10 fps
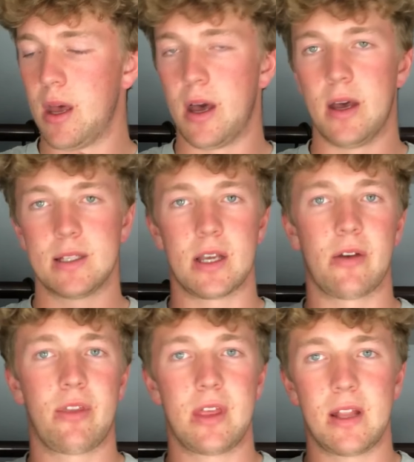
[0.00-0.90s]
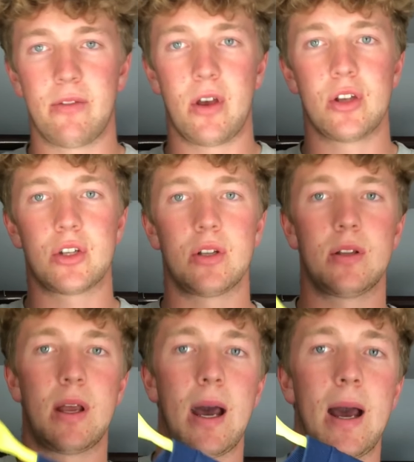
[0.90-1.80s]
It's like a thinner
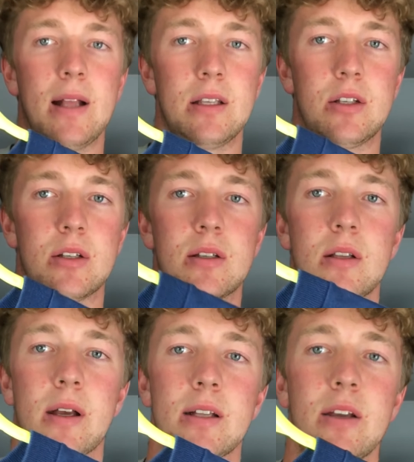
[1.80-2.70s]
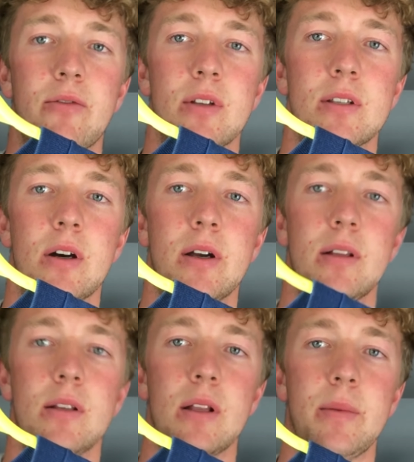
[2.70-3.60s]
version, and it's just like a different
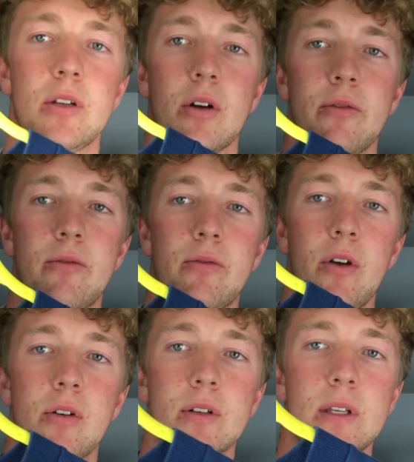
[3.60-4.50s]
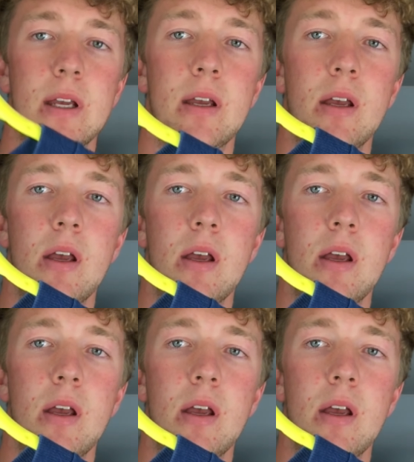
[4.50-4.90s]
design. Let me try and focus it.